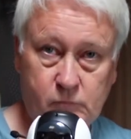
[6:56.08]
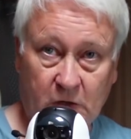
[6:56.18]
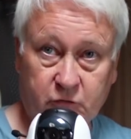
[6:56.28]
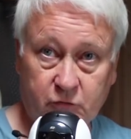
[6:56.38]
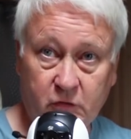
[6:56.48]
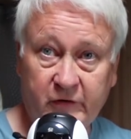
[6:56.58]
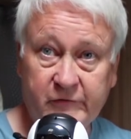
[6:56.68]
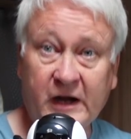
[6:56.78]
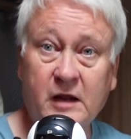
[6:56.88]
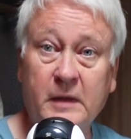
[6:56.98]
I strongly
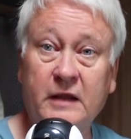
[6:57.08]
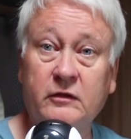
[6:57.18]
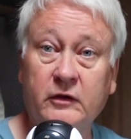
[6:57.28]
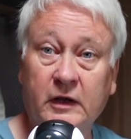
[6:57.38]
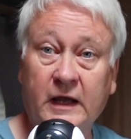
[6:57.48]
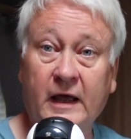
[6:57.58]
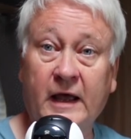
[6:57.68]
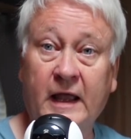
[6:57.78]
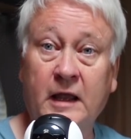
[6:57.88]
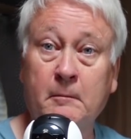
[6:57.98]
recommend that you get
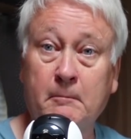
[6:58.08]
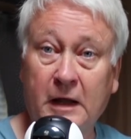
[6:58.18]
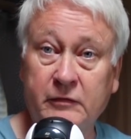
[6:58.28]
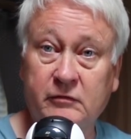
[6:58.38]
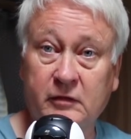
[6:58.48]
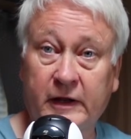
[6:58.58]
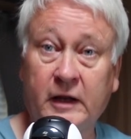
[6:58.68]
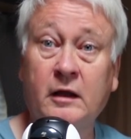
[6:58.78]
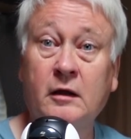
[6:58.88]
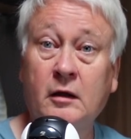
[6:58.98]
a monthly
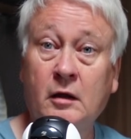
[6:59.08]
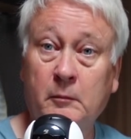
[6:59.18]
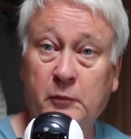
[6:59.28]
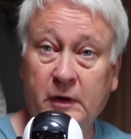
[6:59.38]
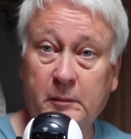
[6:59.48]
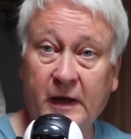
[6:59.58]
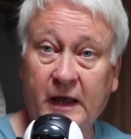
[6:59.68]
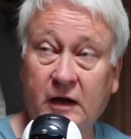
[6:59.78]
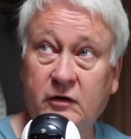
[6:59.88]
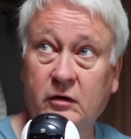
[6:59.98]

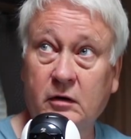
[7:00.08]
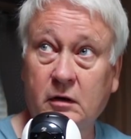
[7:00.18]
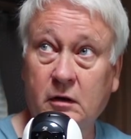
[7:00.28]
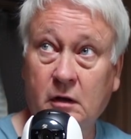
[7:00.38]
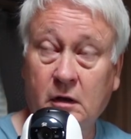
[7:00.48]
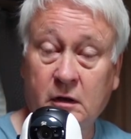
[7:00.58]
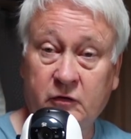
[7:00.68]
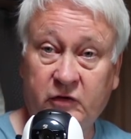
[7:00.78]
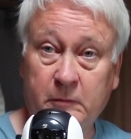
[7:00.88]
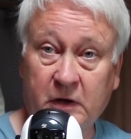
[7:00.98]
prepaid
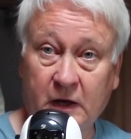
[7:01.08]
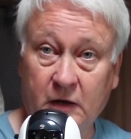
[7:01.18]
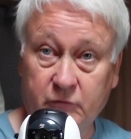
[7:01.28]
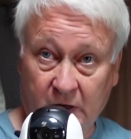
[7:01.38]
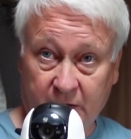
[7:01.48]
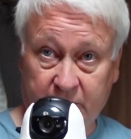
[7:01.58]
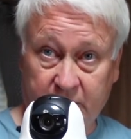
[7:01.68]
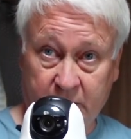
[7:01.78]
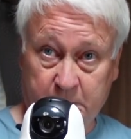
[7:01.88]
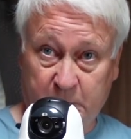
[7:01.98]
SIM card rather than
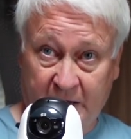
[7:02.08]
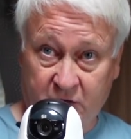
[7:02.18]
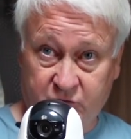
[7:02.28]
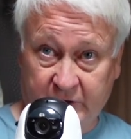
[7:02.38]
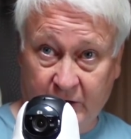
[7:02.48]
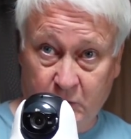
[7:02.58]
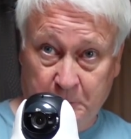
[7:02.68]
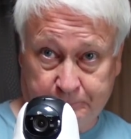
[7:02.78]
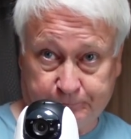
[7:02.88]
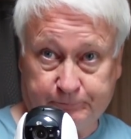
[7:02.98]
a pay-as-you-go
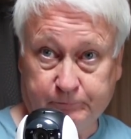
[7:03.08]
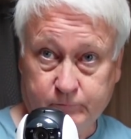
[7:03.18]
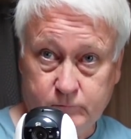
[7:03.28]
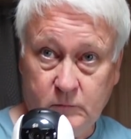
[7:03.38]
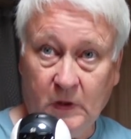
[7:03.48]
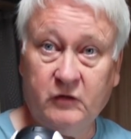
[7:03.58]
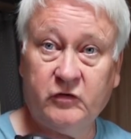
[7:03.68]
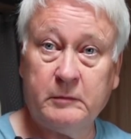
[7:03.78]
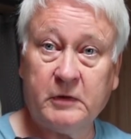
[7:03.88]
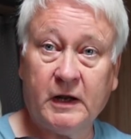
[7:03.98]

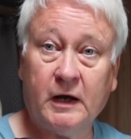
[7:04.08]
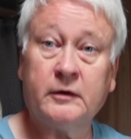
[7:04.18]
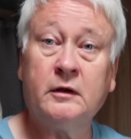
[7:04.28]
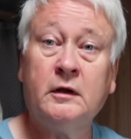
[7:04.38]
SIM card,